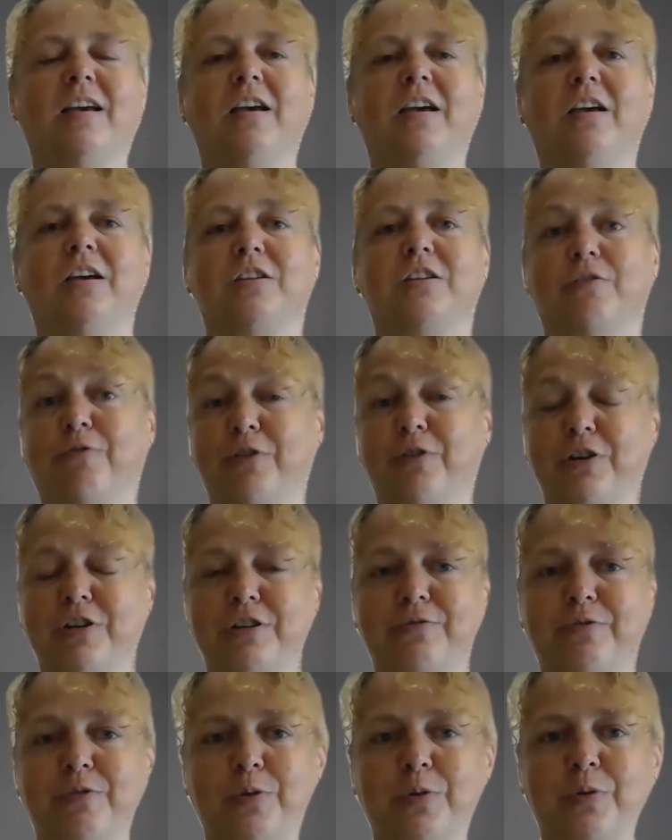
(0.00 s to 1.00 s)
So first
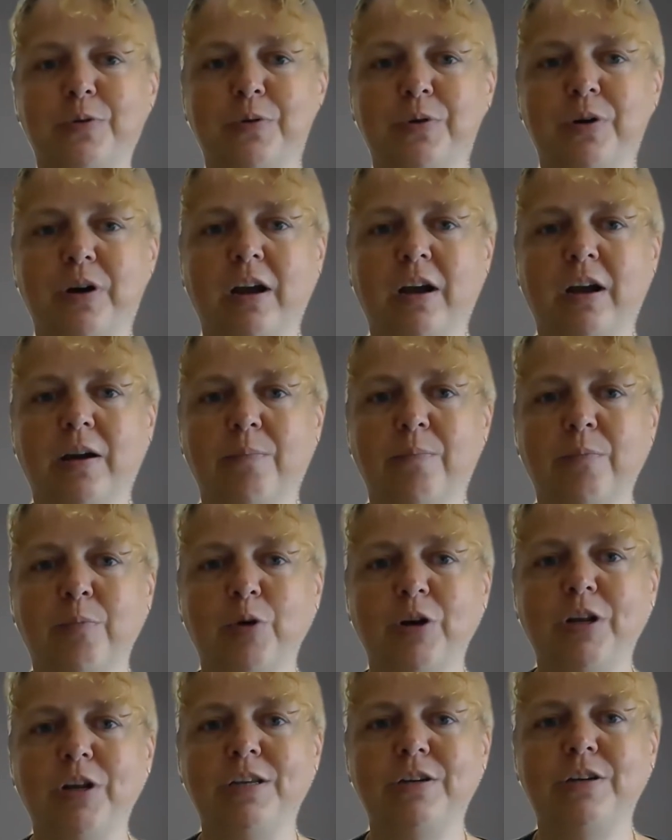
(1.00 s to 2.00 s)
of all, we
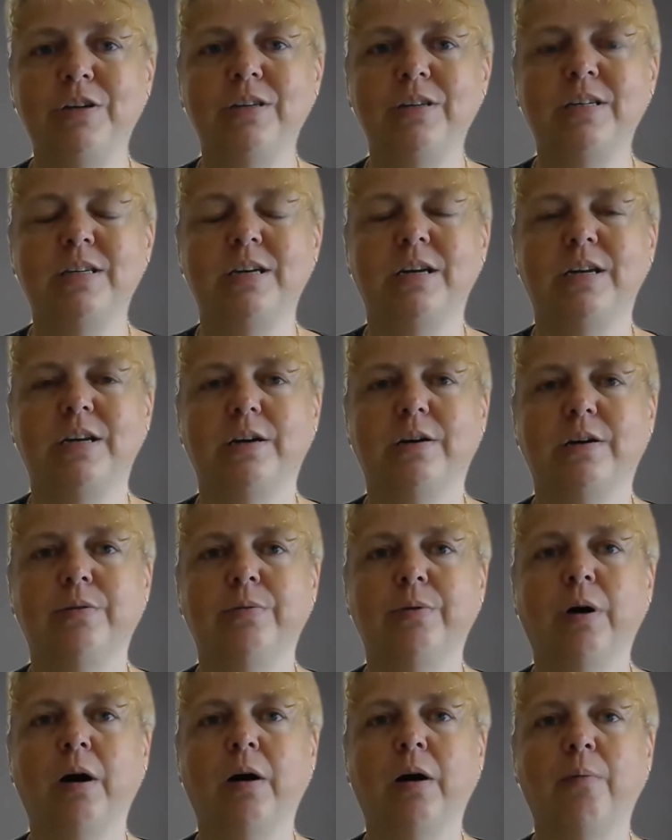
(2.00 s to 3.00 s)
need to consider
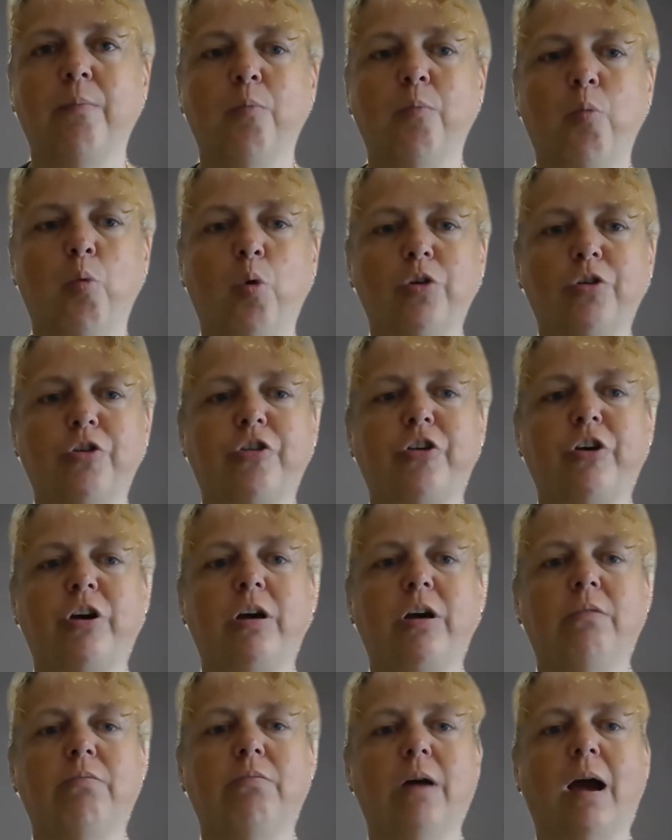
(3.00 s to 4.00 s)
what
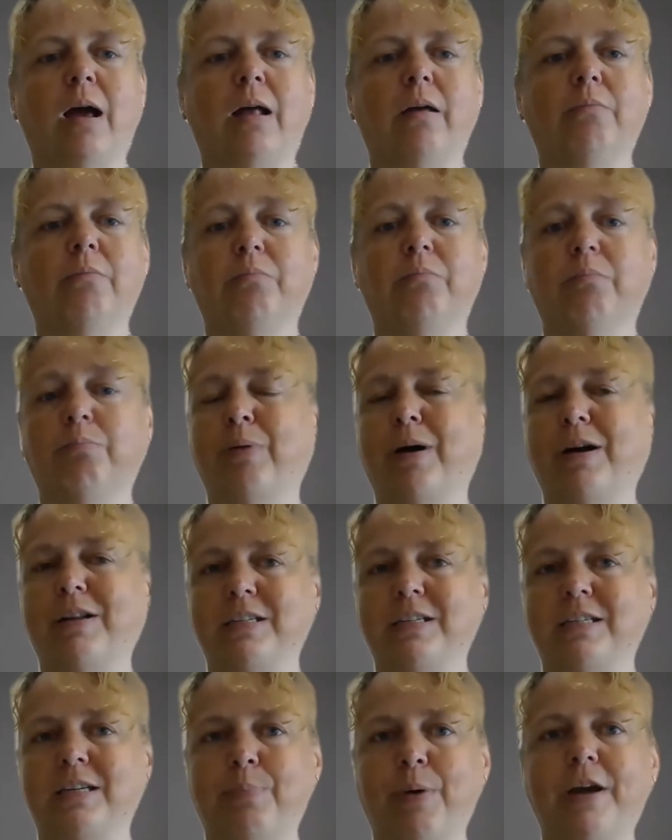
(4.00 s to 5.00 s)
the
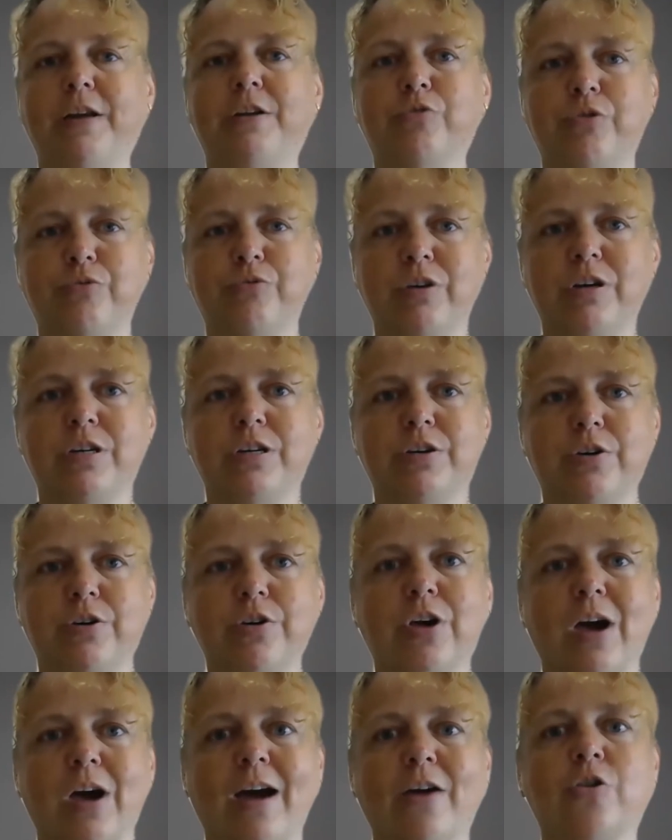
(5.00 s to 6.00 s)
participatory research
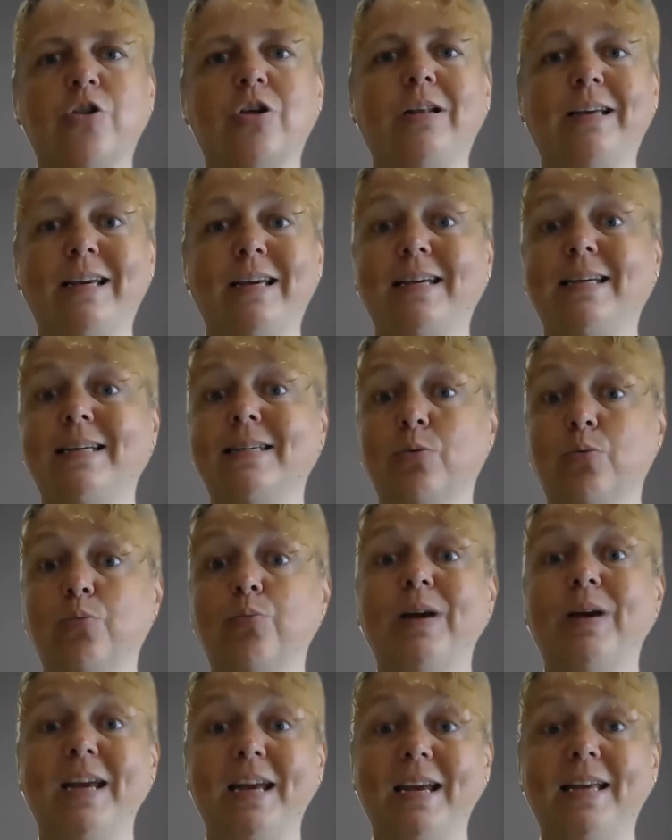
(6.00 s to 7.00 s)
actually is or
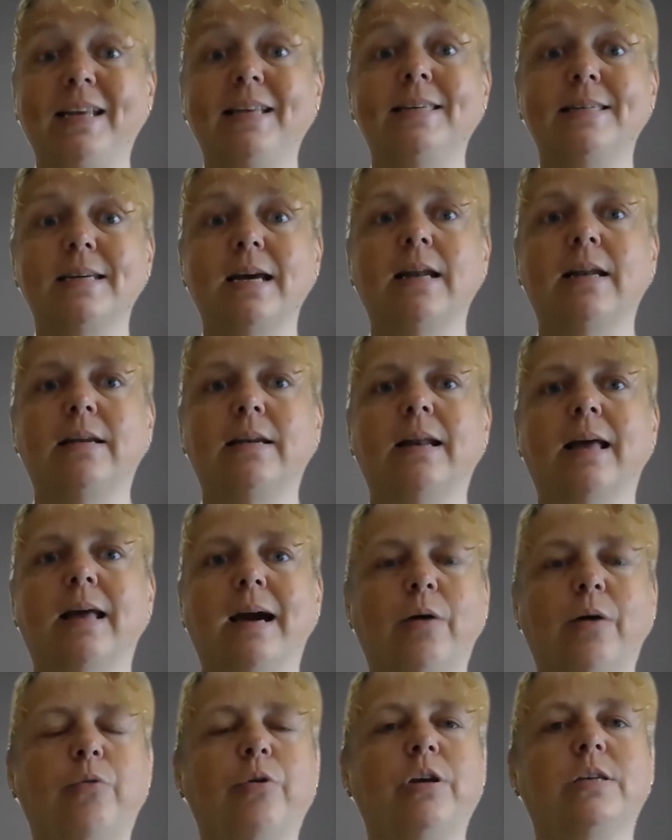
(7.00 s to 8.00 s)
means, and
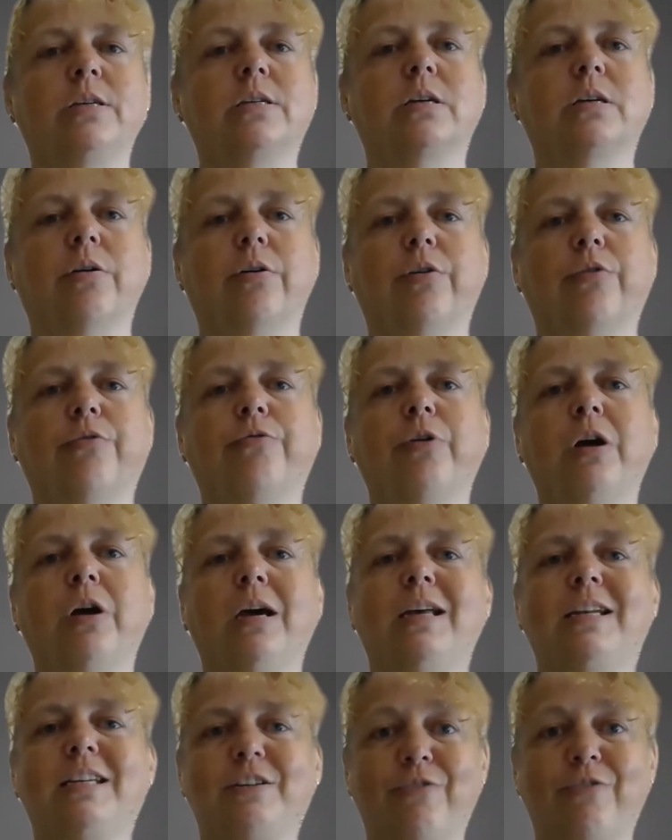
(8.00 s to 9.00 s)
how it's kind of
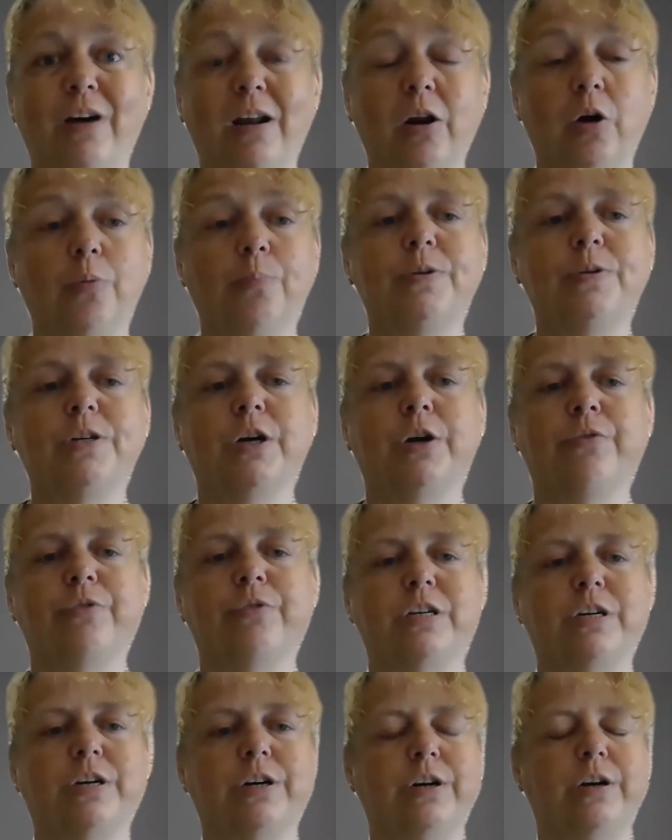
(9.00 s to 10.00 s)
developed over
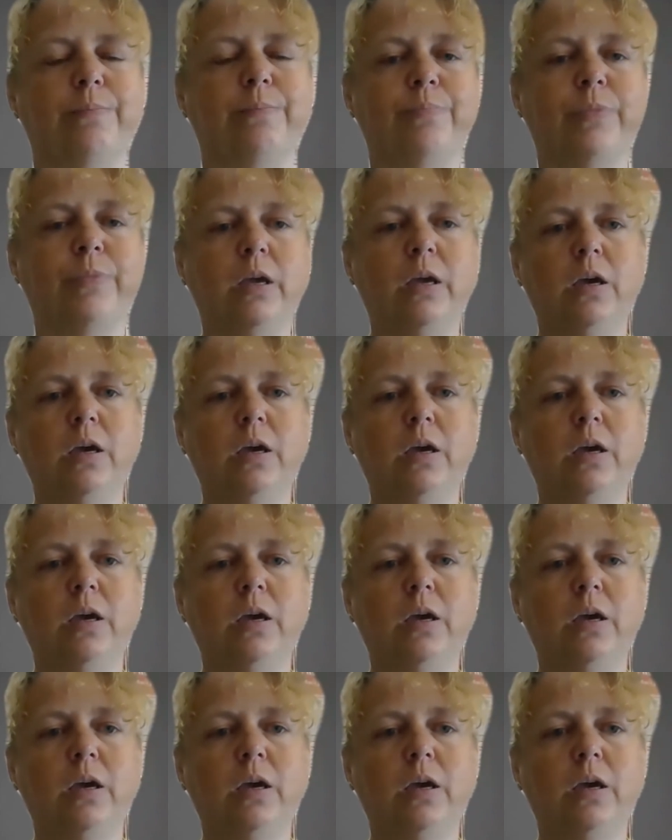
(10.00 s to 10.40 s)
time.